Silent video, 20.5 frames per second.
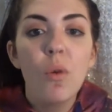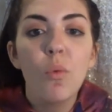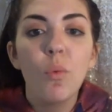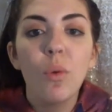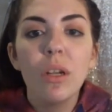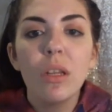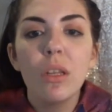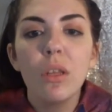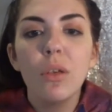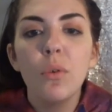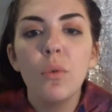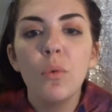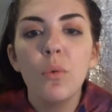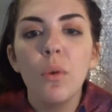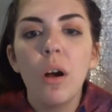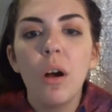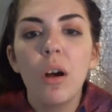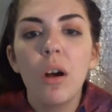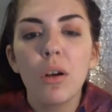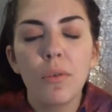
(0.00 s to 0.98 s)
when you
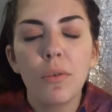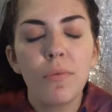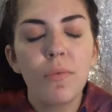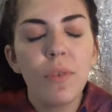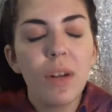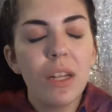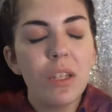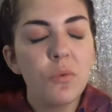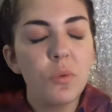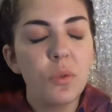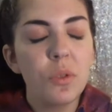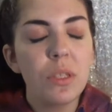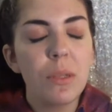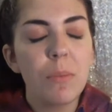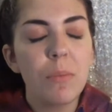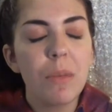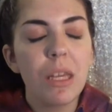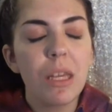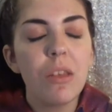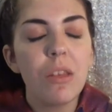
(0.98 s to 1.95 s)
are friends with
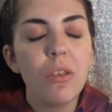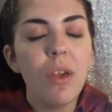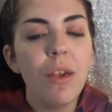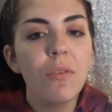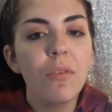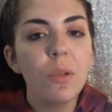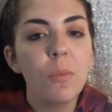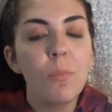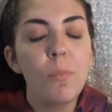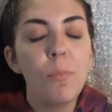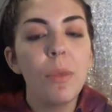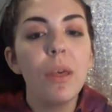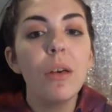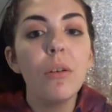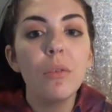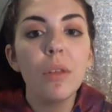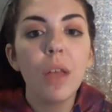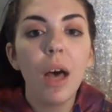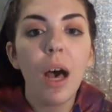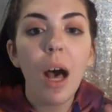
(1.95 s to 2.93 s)
somebody and you have to
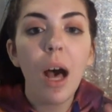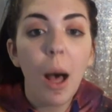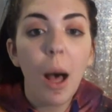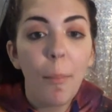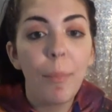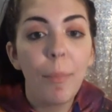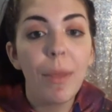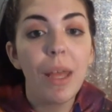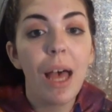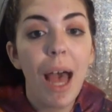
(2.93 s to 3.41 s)
build up